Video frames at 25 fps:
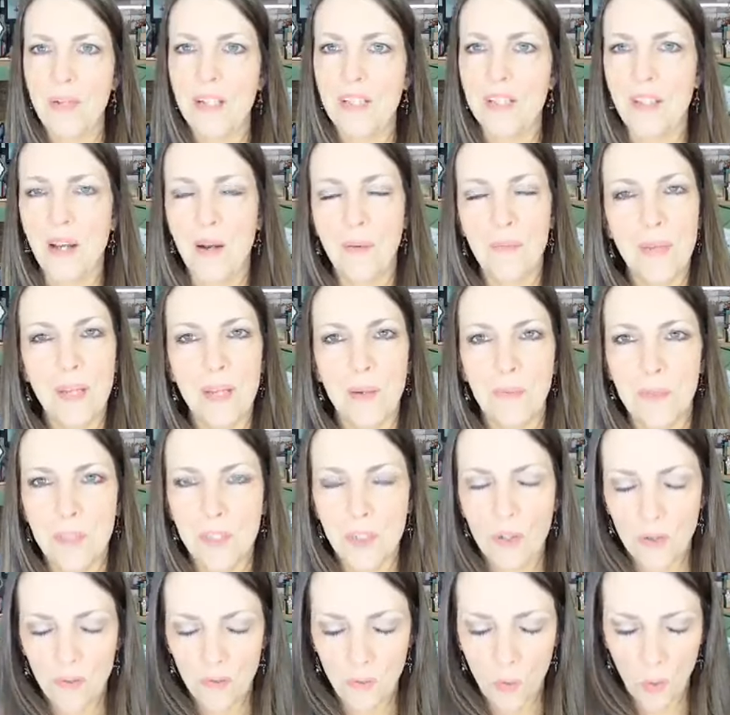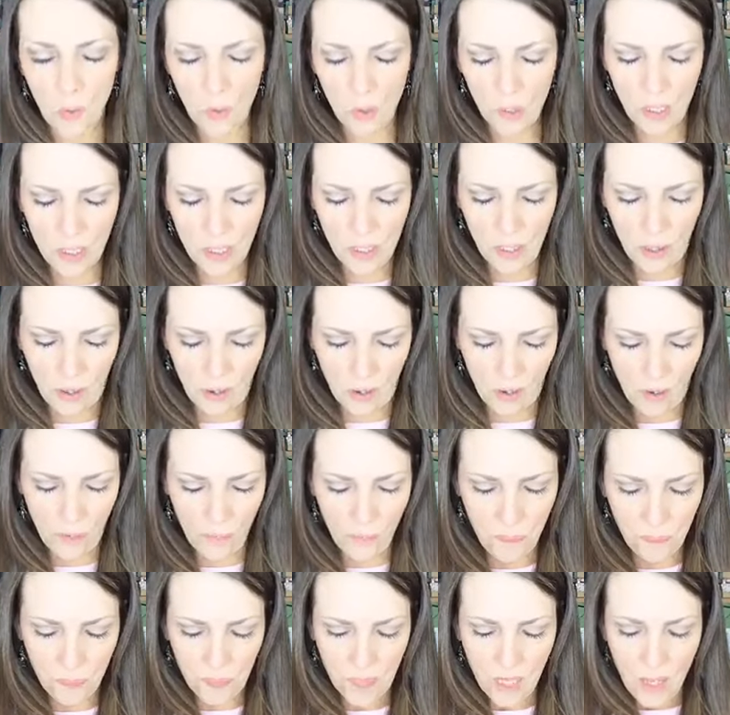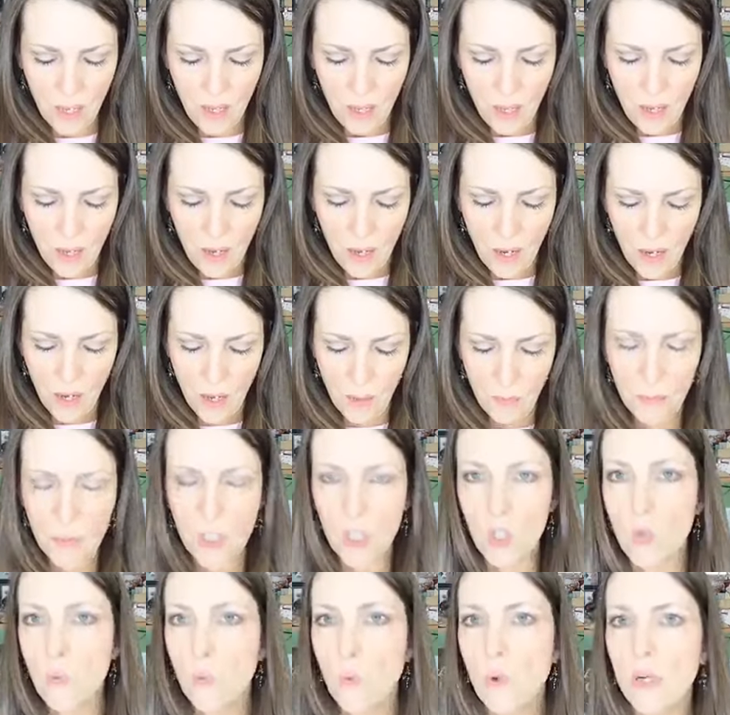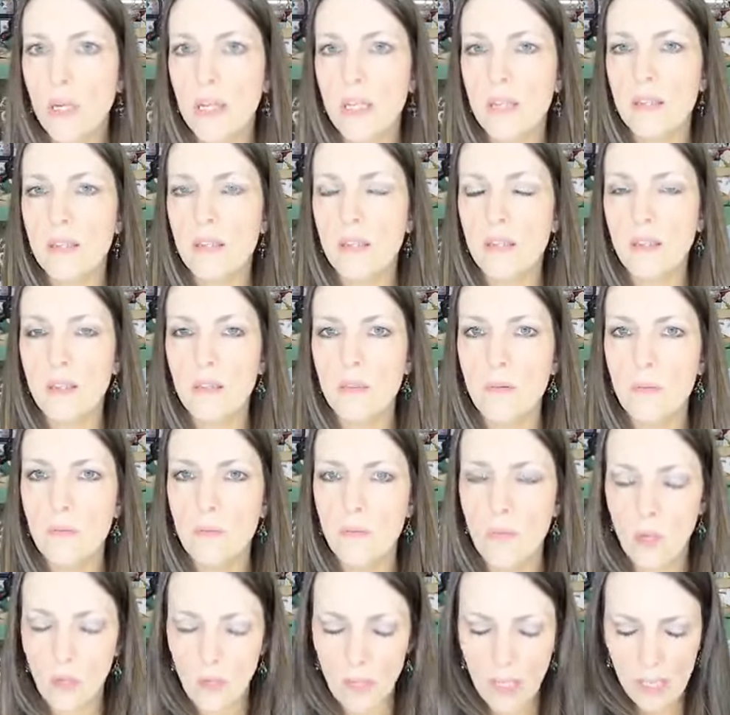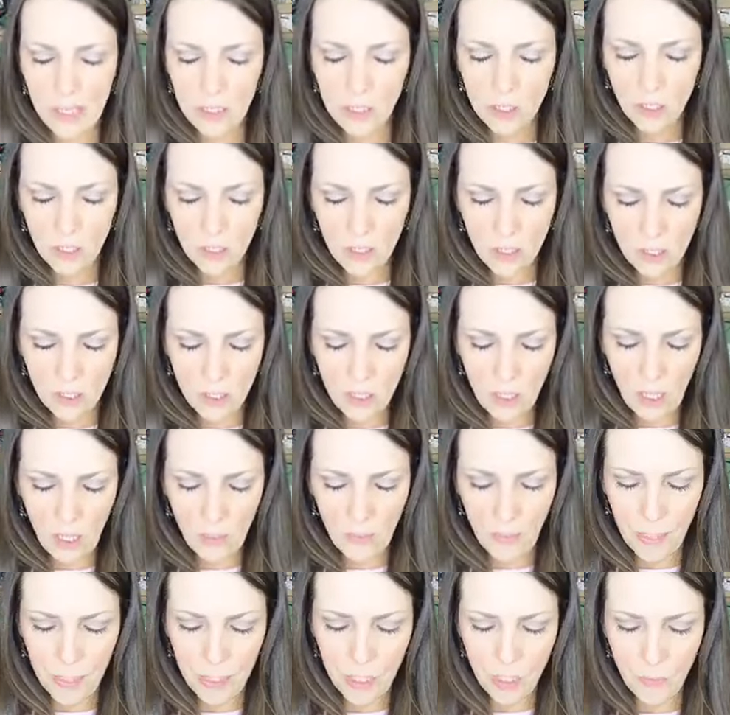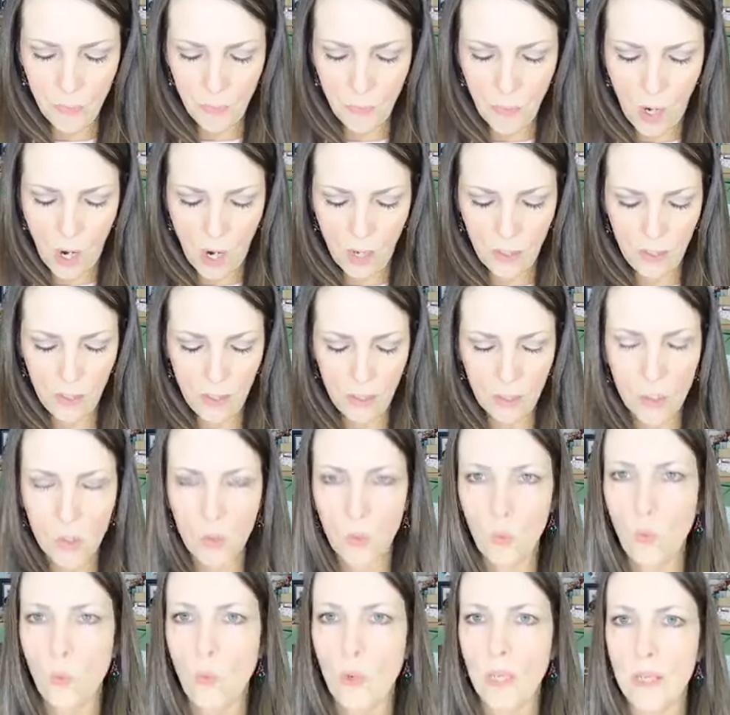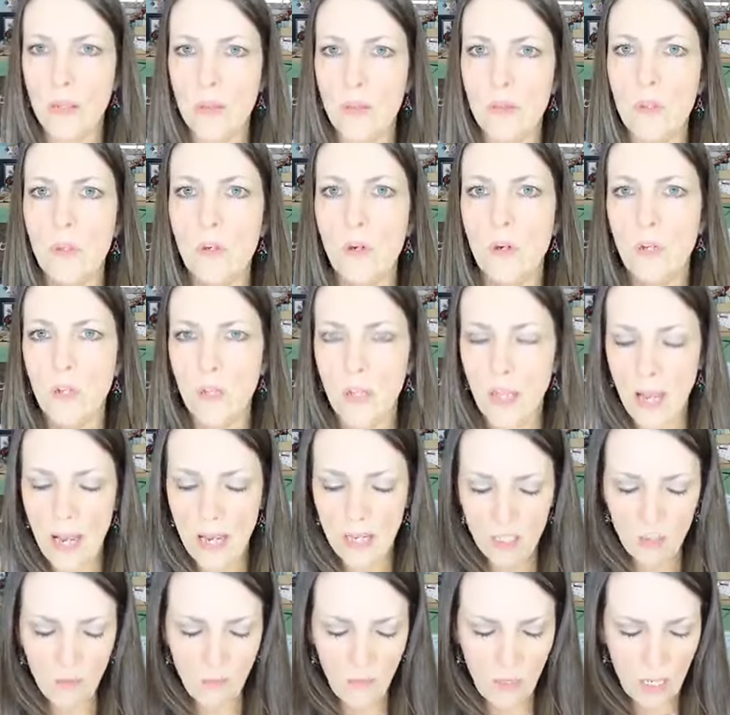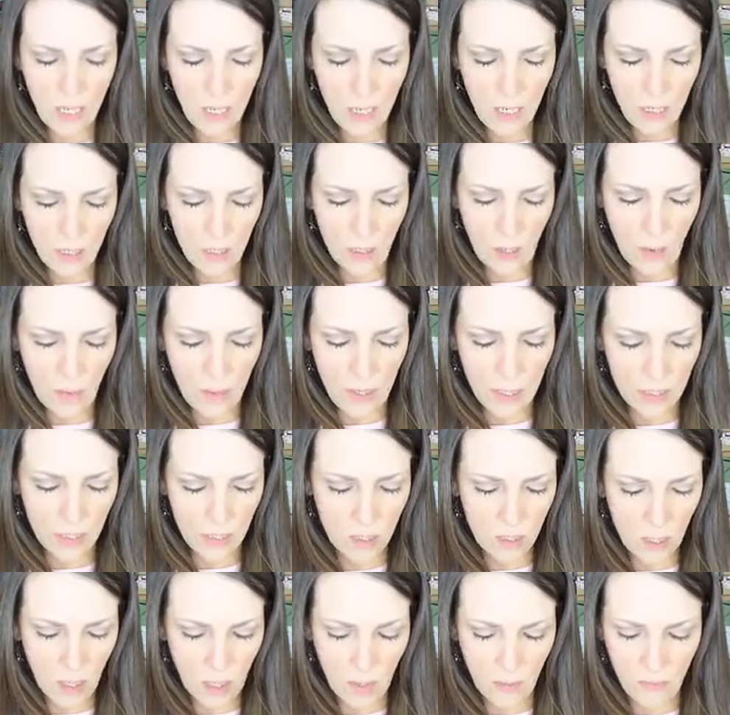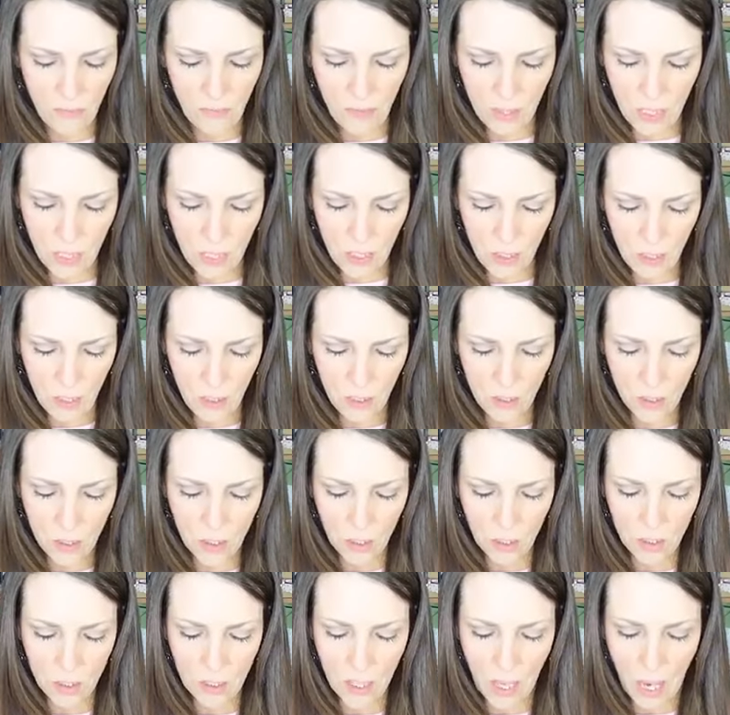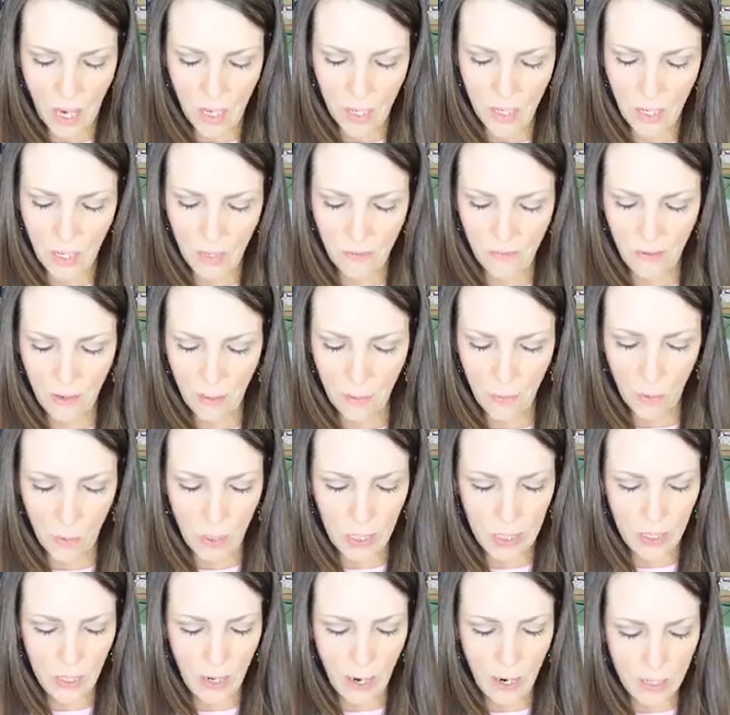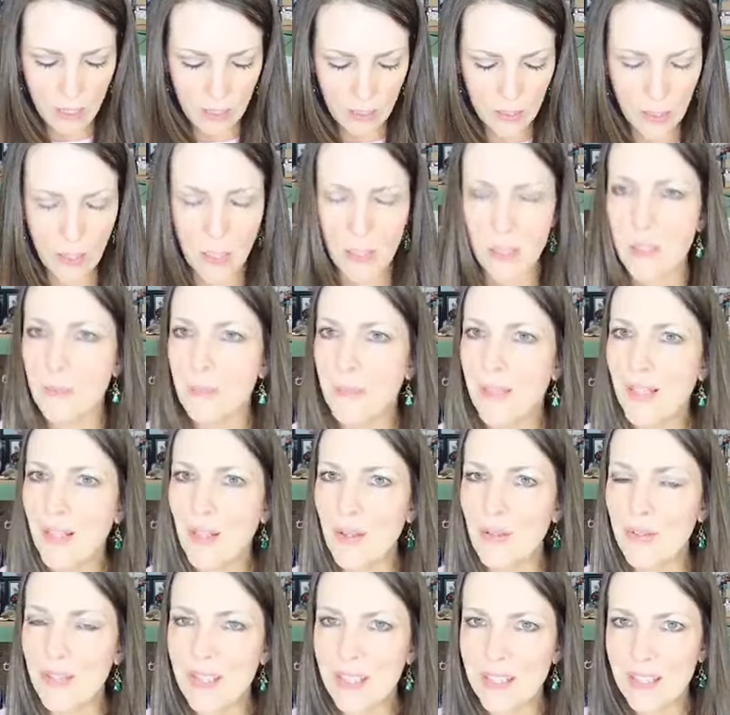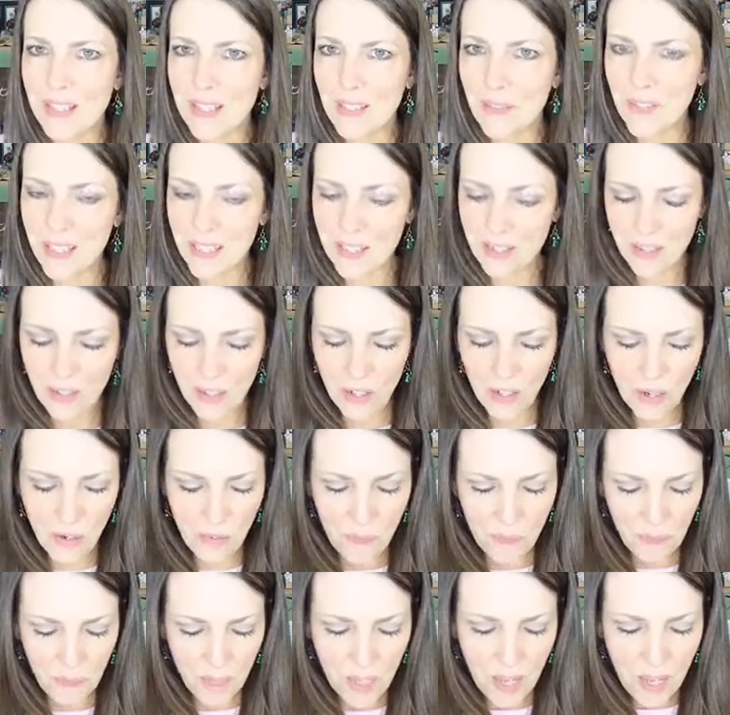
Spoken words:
because I'll be able to have ordered it all. You will get Occasions and Celebration product with your class fee and all that stuff, is Saturday, February 9th at the Midlothian Civic Center.